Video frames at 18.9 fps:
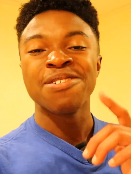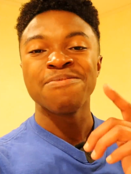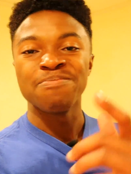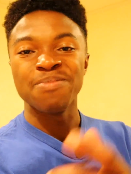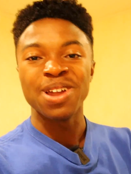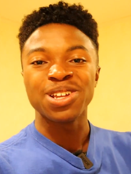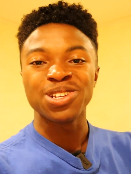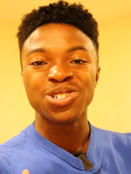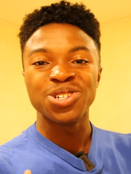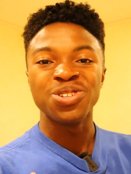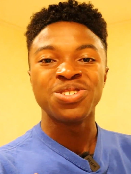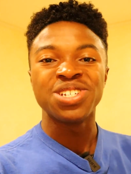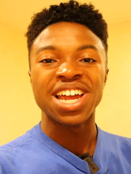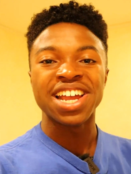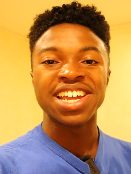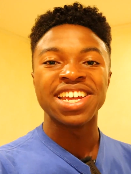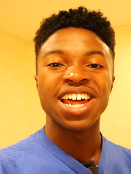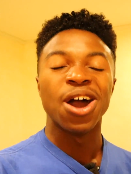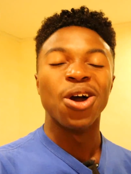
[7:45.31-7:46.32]
Make sure you
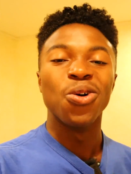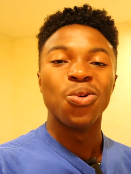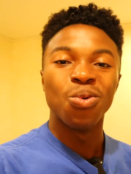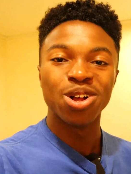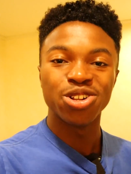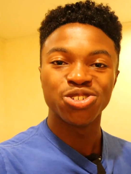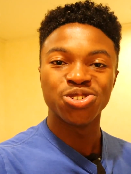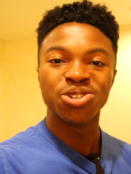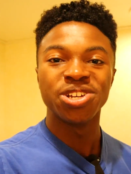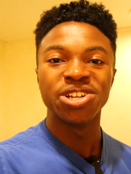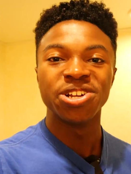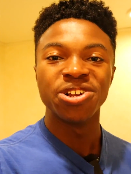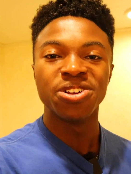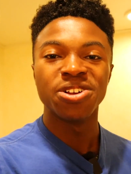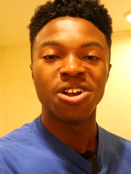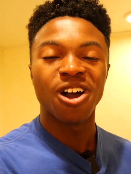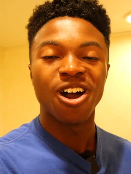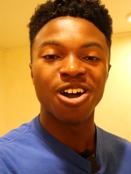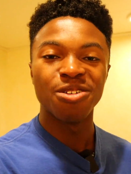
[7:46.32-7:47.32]
check it out once you're here
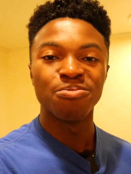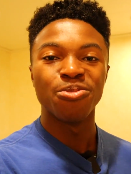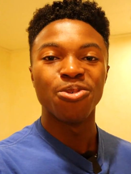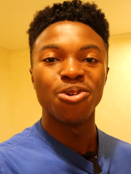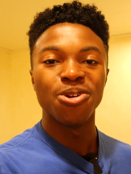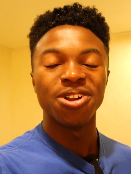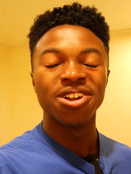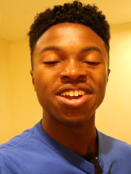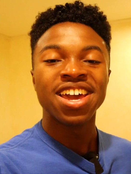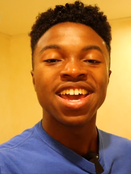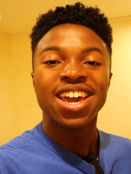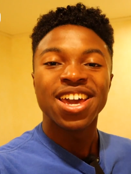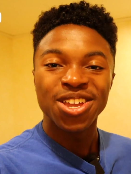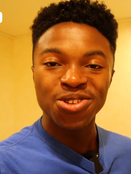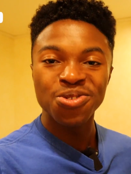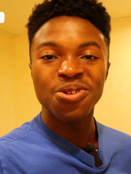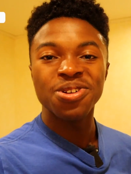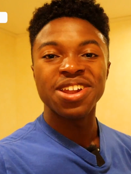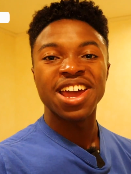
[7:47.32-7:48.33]
on board
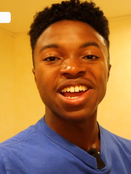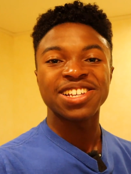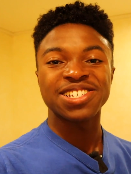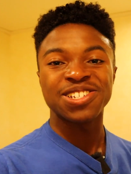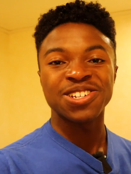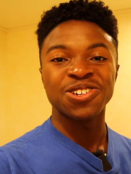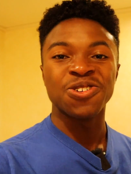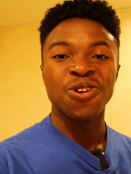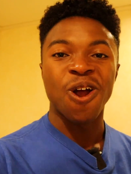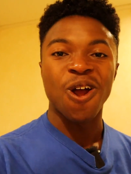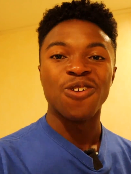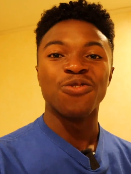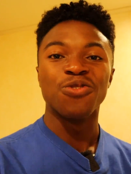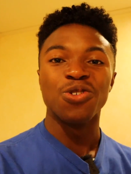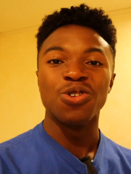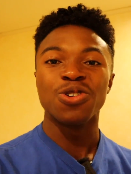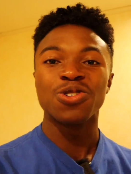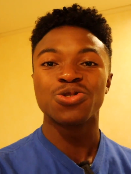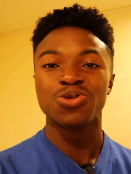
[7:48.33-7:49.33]
your next
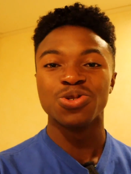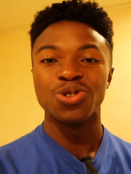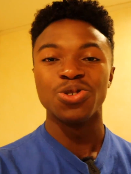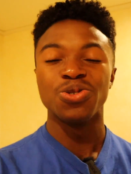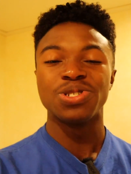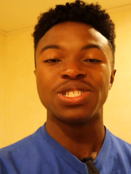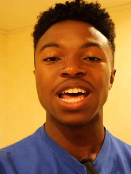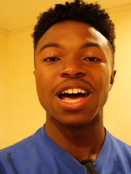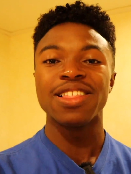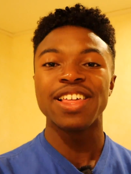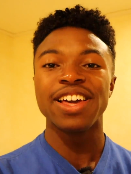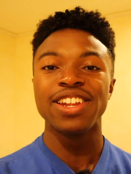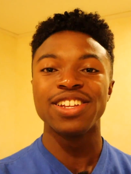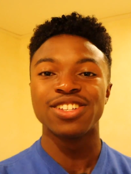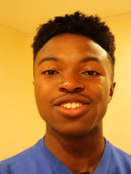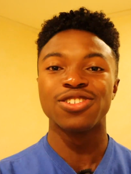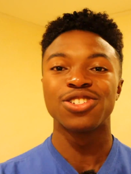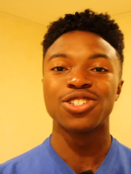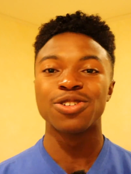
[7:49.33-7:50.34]
Carnival cruise. Now,
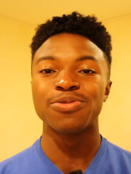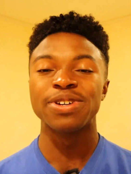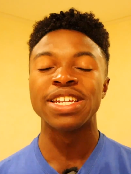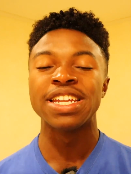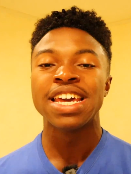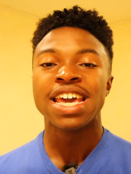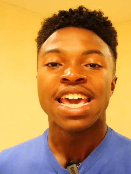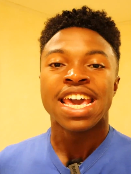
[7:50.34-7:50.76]
ladies and gentlemen,